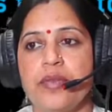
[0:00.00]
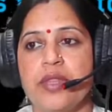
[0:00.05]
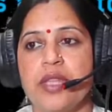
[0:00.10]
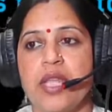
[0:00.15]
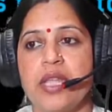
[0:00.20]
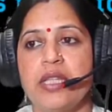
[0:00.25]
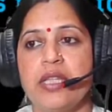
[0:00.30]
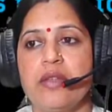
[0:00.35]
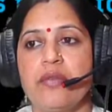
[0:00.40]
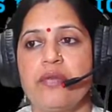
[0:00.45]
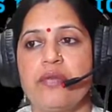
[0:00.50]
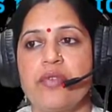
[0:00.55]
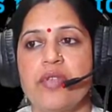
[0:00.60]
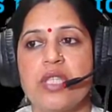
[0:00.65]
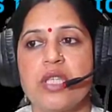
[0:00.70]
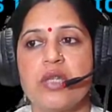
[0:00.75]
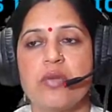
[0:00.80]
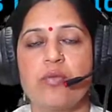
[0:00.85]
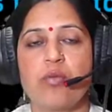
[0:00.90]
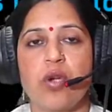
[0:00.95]
then the
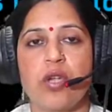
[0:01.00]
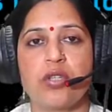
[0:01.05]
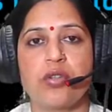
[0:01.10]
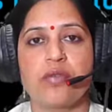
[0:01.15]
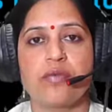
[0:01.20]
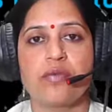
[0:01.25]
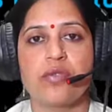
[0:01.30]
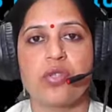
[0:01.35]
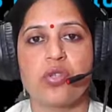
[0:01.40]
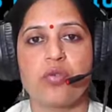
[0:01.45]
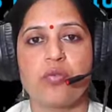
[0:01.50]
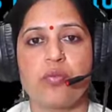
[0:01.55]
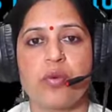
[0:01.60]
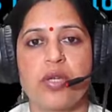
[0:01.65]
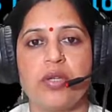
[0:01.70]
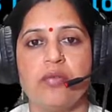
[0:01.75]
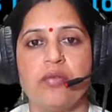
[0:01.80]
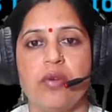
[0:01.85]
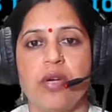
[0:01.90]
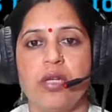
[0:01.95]
freezing point of
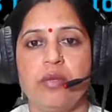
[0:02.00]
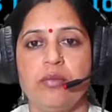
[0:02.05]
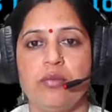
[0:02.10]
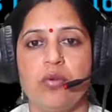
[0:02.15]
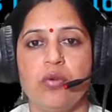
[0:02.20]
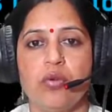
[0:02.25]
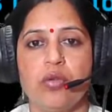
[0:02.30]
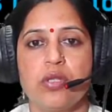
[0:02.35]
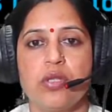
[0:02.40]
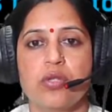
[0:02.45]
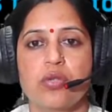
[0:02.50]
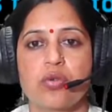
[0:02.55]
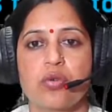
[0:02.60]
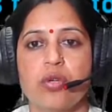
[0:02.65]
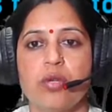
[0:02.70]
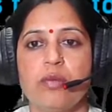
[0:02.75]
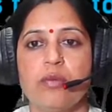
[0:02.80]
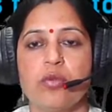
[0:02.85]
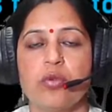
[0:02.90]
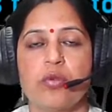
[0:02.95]
0.1 mole
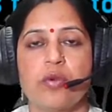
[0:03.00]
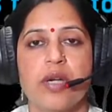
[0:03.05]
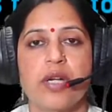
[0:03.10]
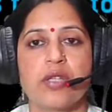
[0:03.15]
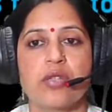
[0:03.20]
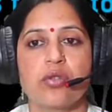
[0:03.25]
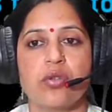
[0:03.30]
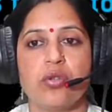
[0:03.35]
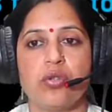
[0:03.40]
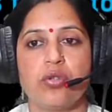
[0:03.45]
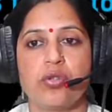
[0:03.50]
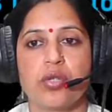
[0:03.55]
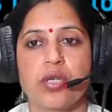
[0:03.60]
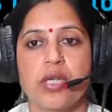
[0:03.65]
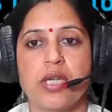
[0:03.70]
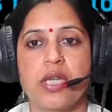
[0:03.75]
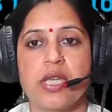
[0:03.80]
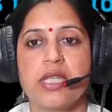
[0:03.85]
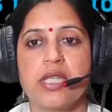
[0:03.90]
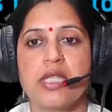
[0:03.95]
sodium chloride
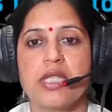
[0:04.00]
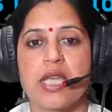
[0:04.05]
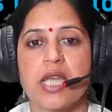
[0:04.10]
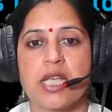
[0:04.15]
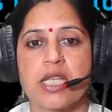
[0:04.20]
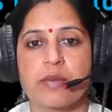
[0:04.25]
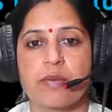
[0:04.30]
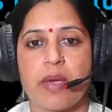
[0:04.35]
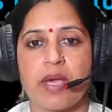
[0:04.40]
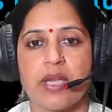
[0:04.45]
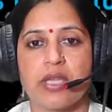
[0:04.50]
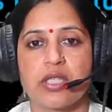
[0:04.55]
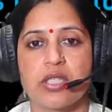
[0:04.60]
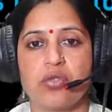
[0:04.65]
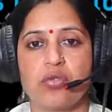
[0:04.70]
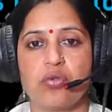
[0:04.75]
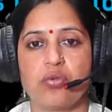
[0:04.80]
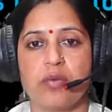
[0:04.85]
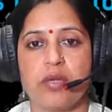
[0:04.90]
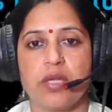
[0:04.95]
solution is
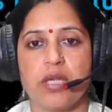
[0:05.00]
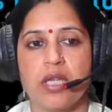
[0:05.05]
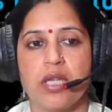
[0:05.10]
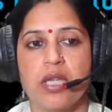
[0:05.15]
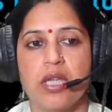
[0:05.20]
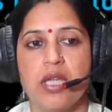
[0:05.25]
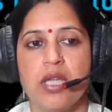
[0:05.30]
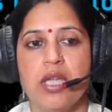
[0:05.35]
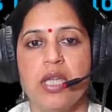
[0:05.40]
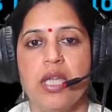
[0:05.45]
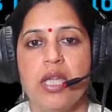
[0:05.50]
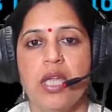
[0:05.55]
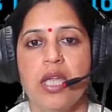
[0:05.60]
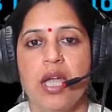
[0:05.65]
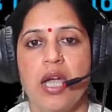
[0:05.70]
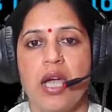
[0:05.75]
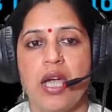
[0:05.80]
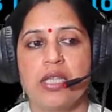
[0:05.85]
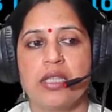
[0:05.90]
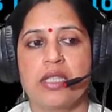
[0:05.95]
expected to be
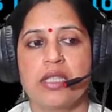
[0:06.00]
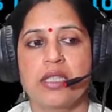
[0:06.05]
either